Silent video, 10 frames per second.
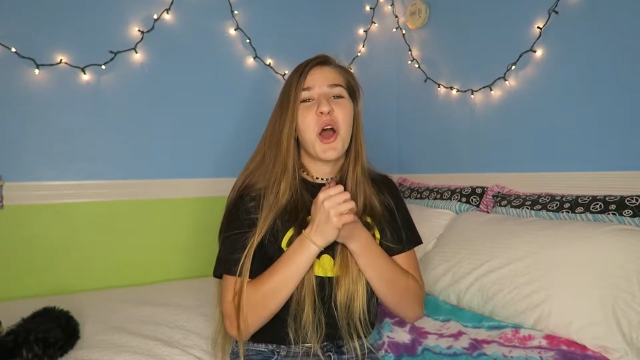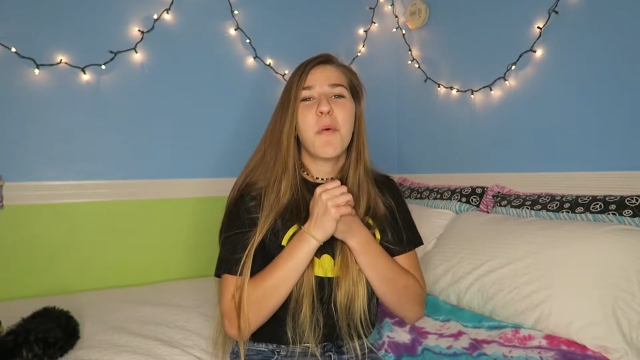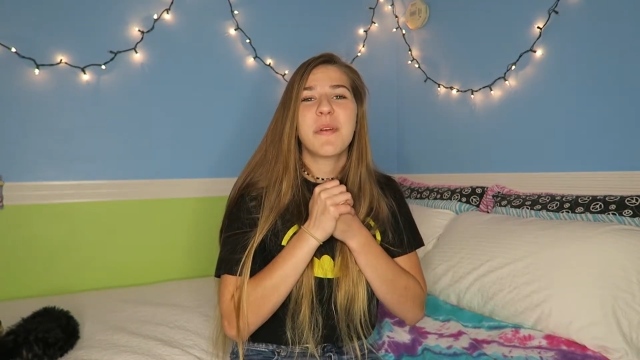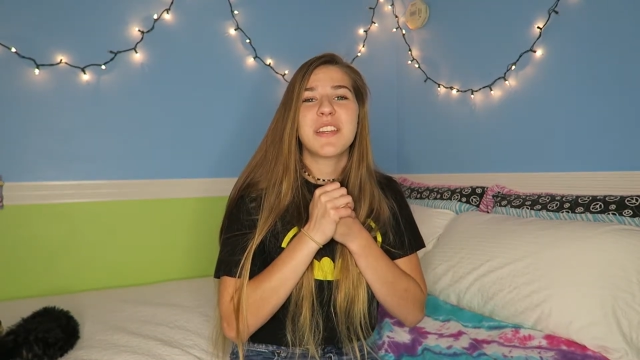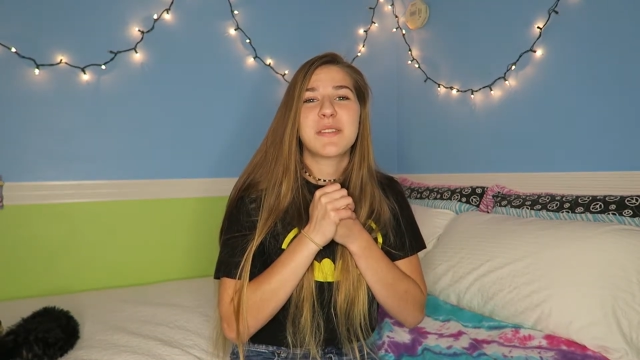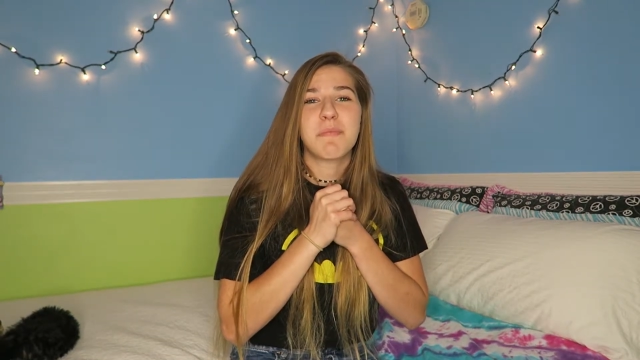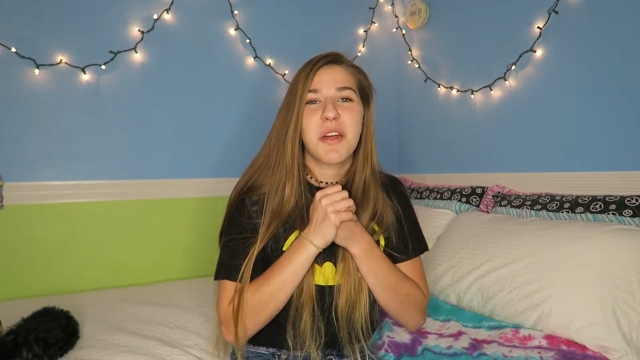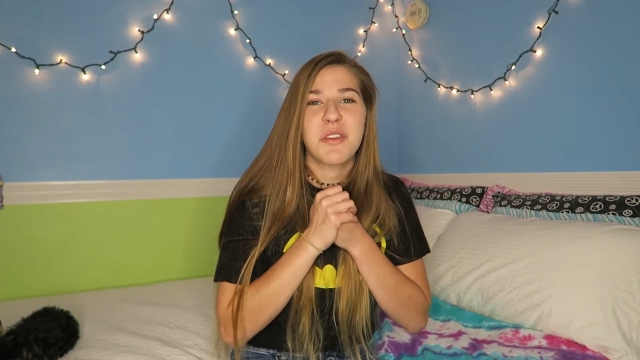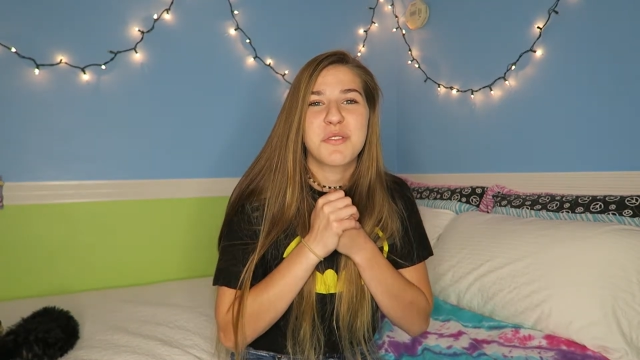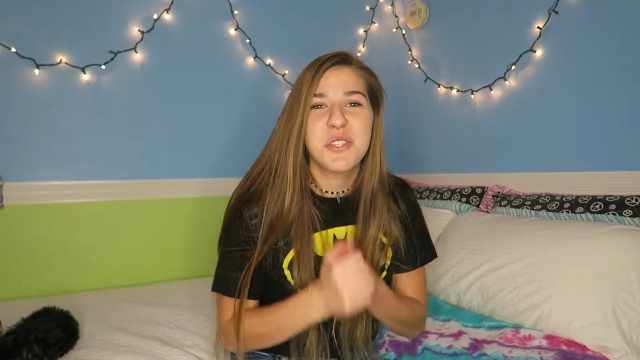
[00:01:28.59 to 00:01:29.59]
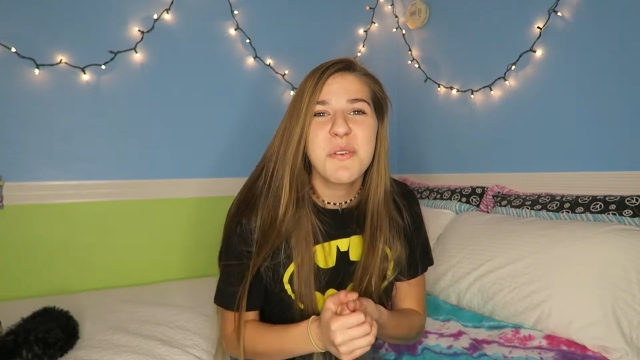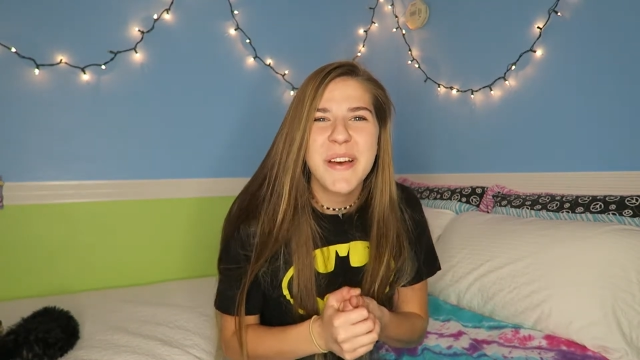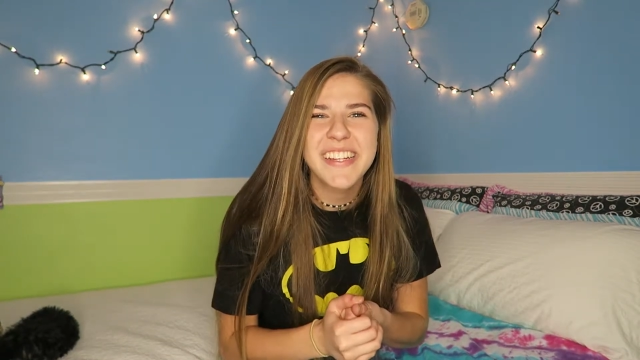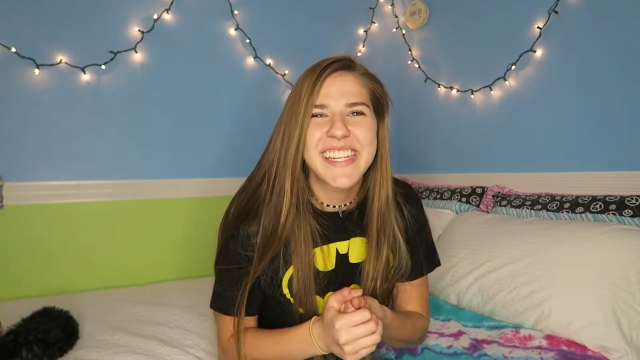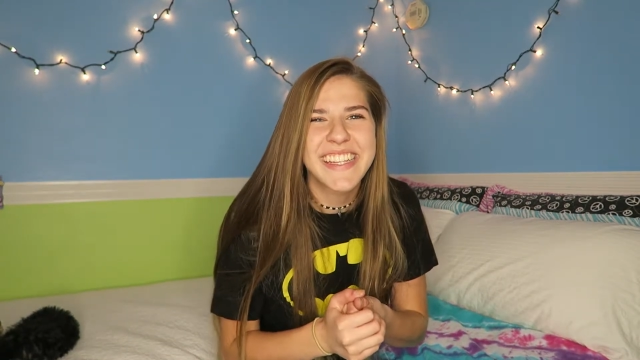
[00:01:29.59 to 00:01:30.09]
I hope it doesn't bother you too
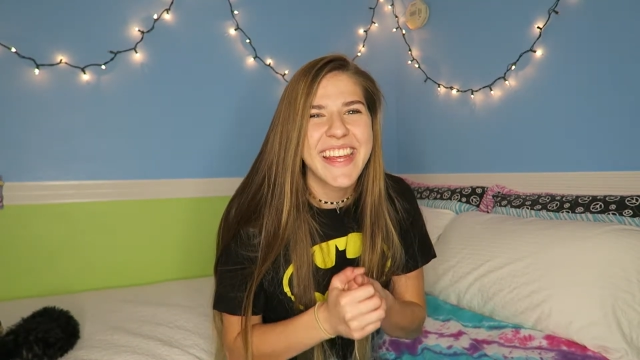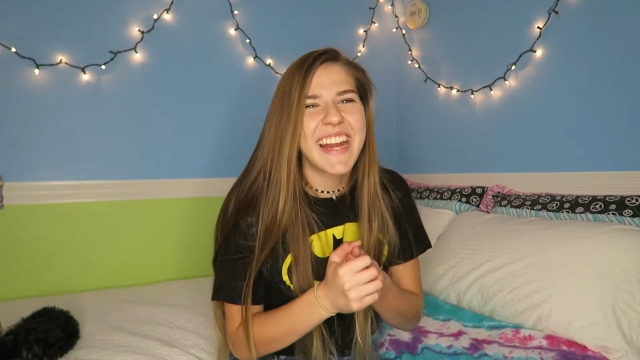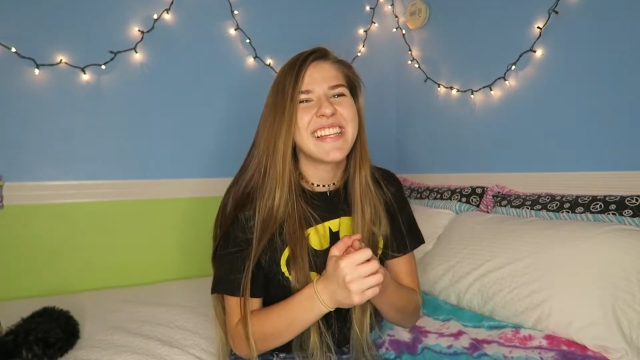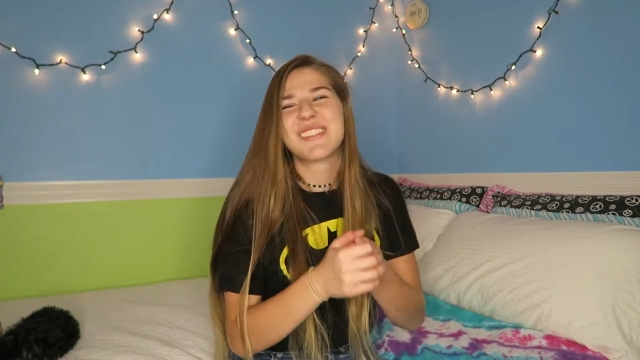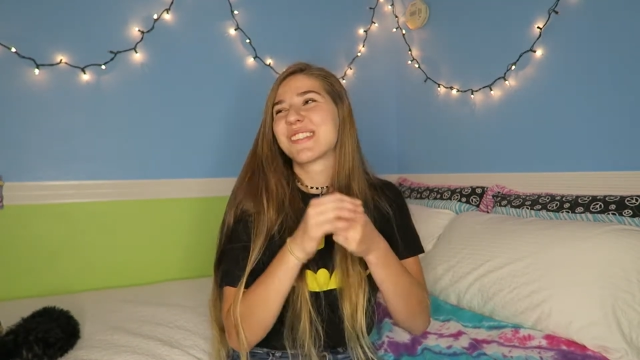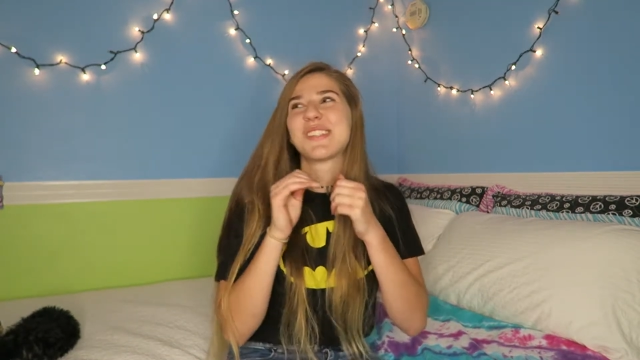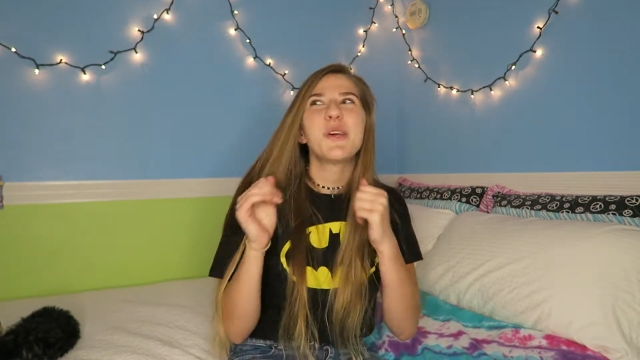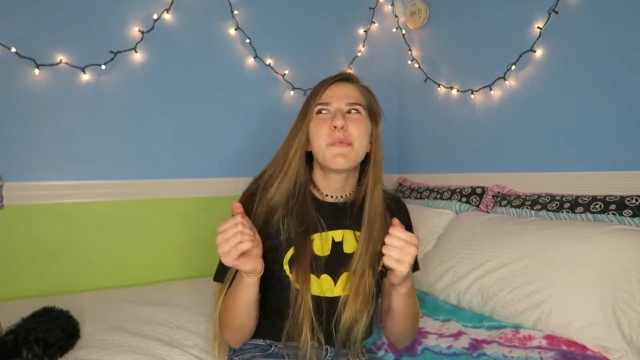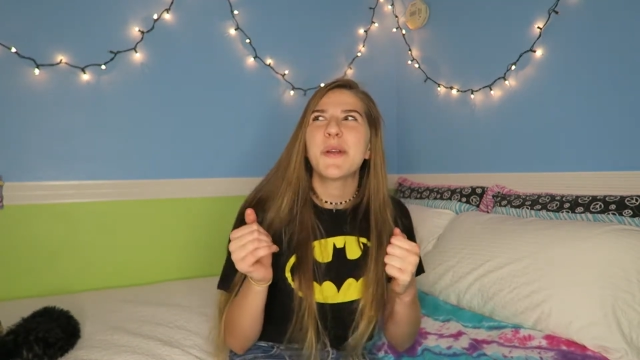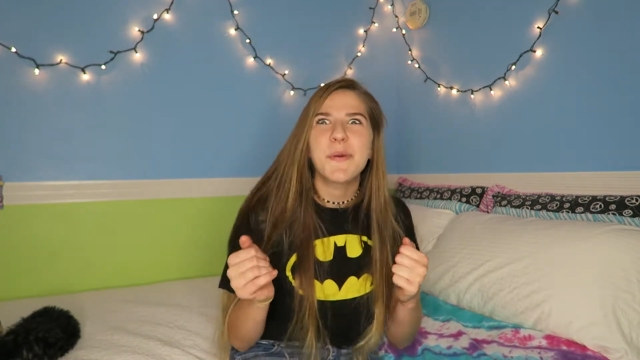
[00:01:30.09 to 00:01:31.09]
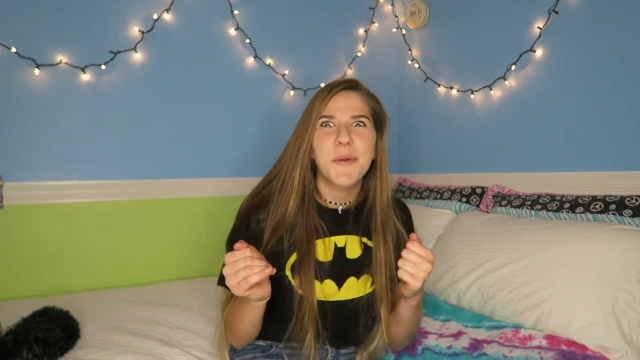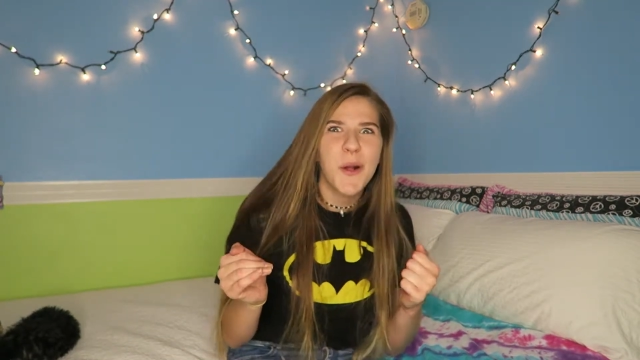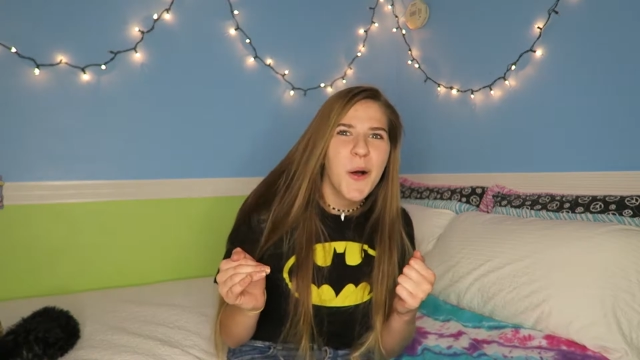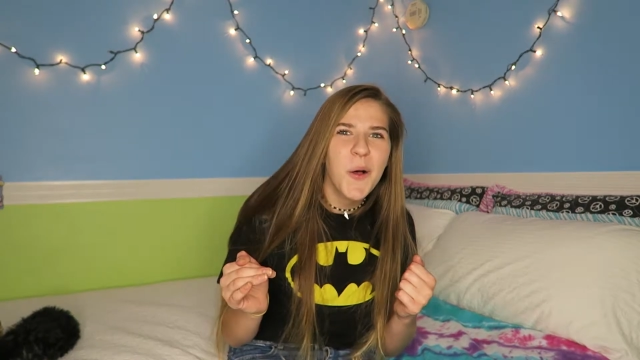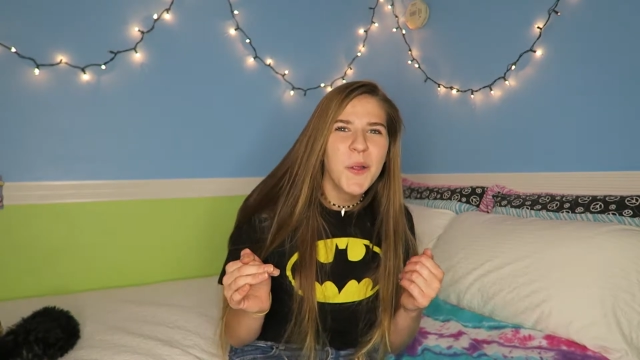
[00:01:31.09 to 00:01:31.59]
much that it's super
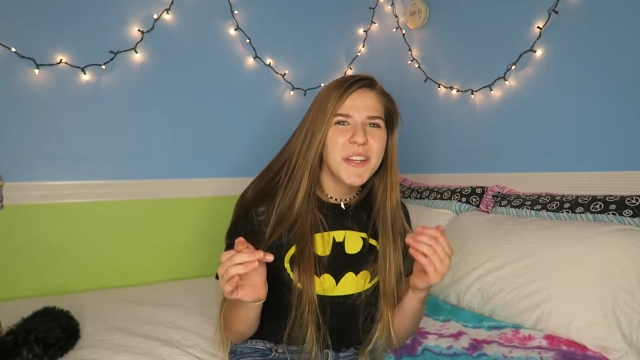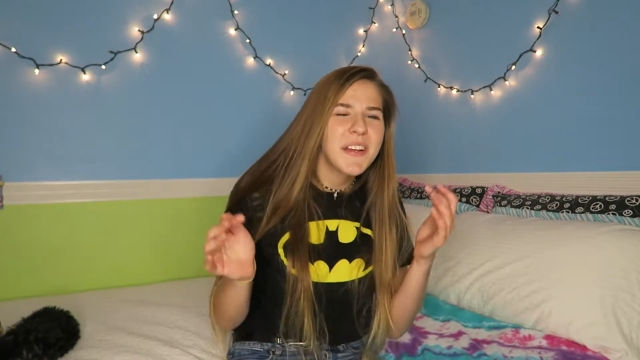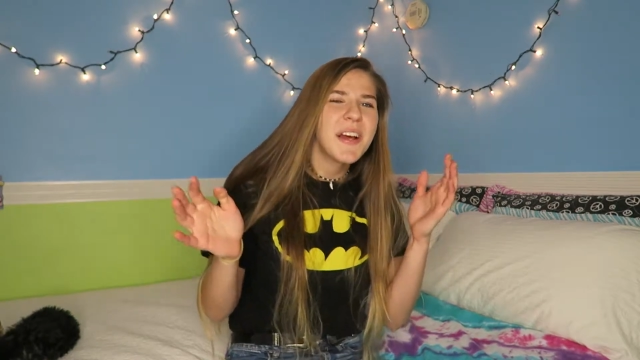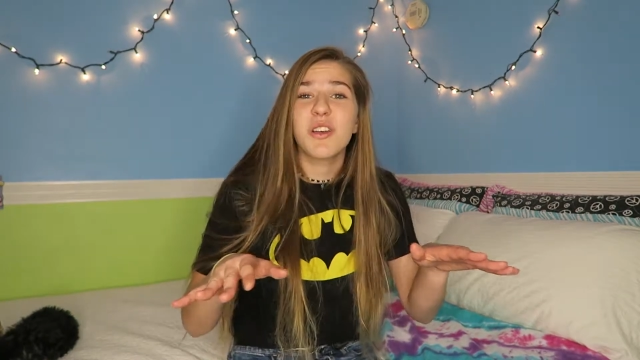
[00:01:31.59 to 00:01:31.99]
duper old.